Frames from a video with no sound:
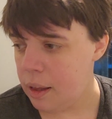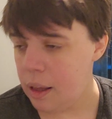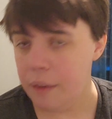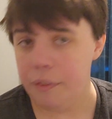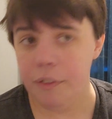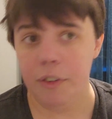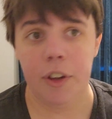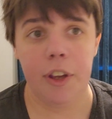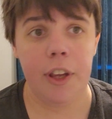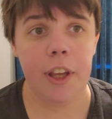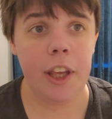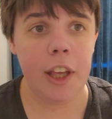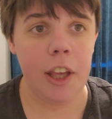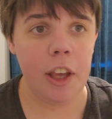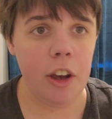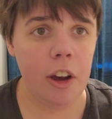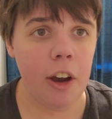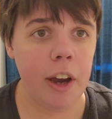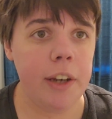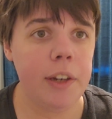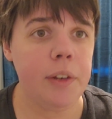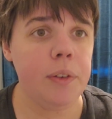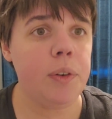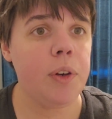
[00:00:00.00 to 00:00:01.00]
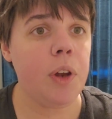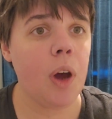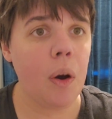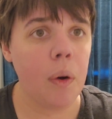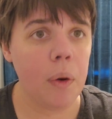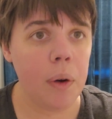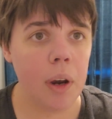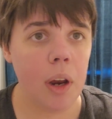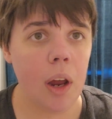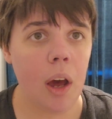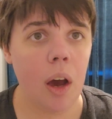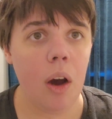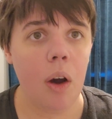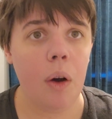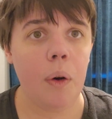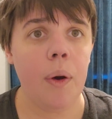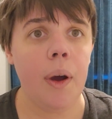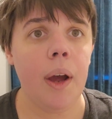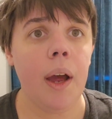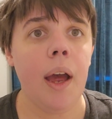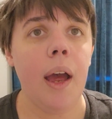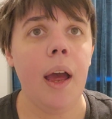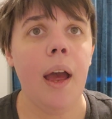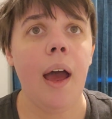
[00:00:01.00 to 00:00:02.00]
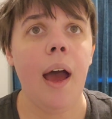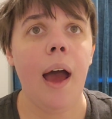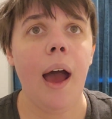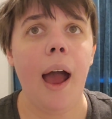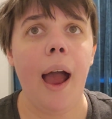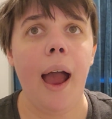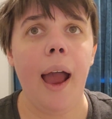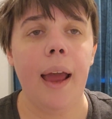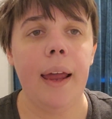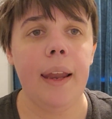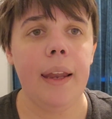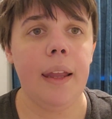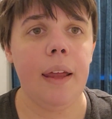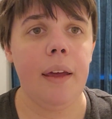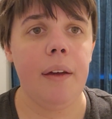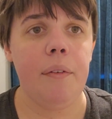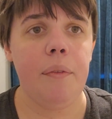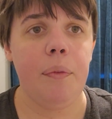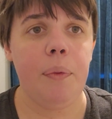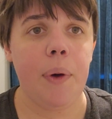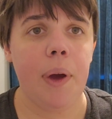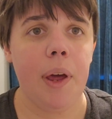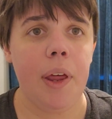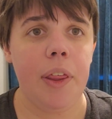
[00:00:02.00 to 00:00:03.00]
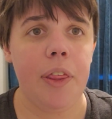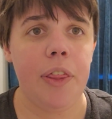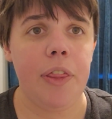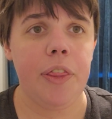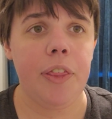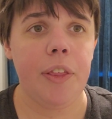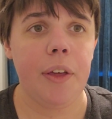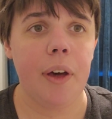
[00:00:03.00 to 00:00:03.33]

if you're here and you don't know, I live with